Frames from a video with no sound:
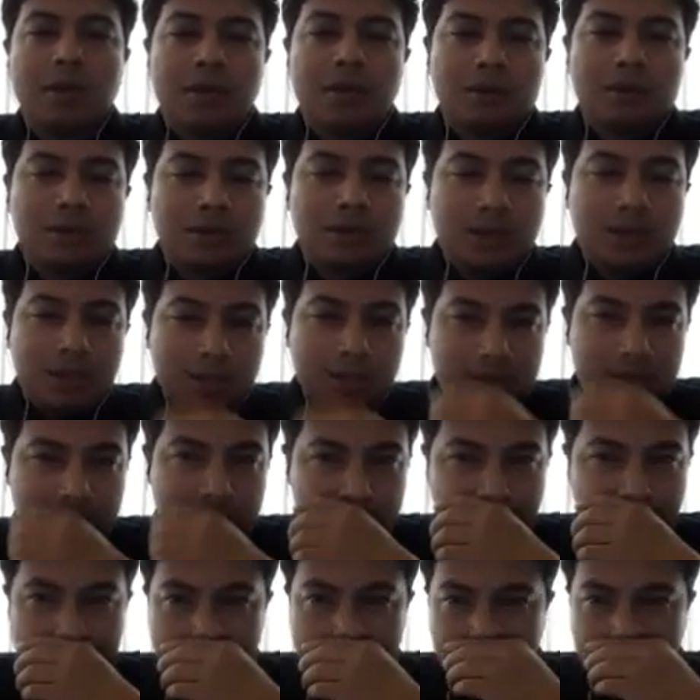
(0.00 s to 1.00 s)
So let us
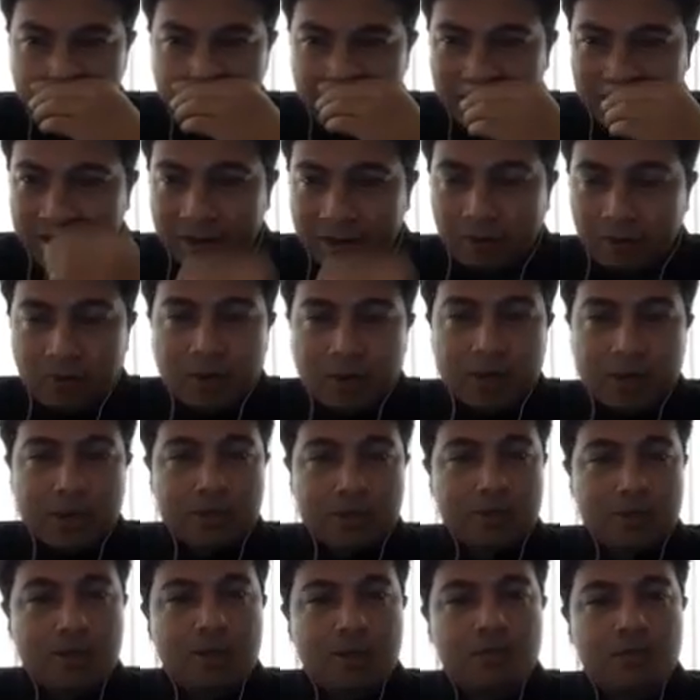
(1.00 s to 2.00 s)
take a look at one
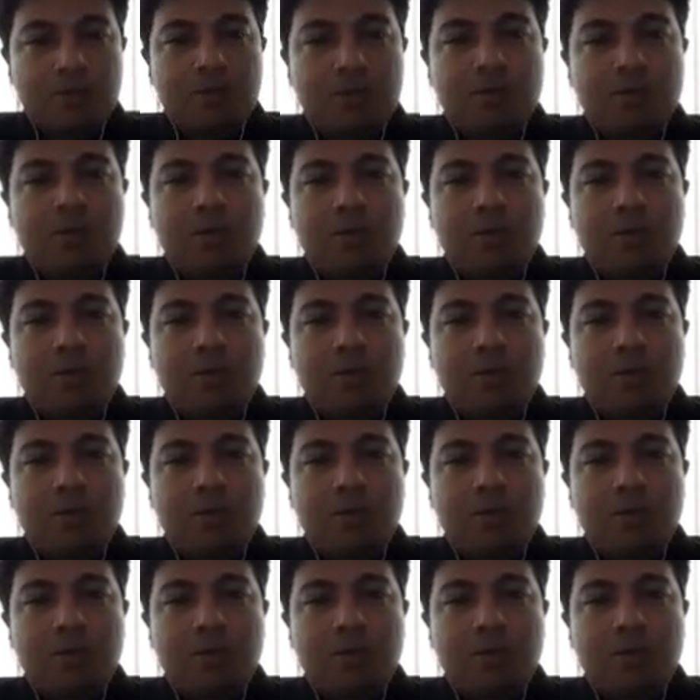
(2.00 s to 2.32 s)
example